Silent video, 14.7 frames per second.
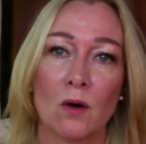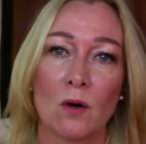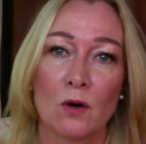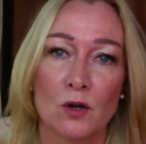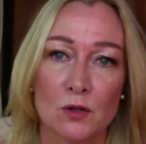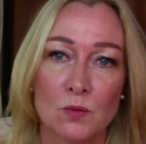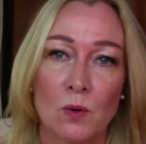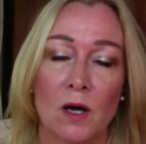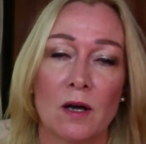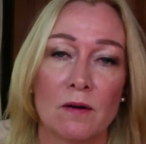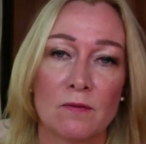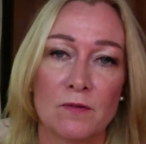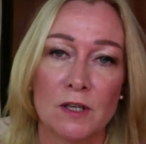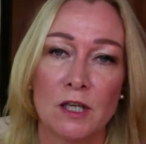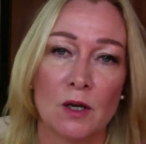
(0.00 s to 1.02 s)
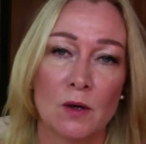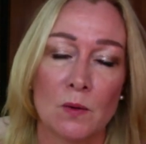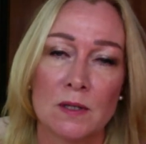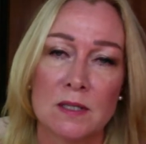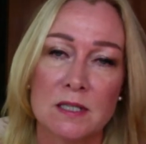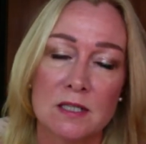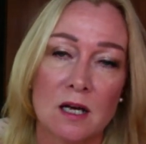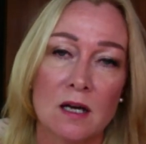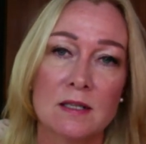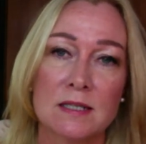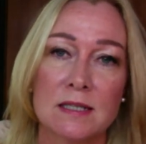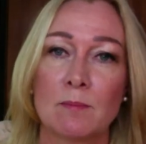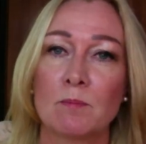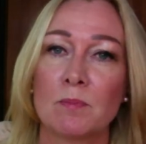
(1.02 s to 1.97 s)
could work for you and start
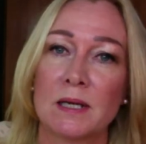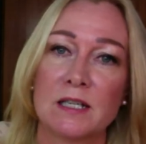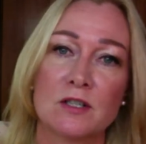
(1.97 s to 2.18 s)
simply.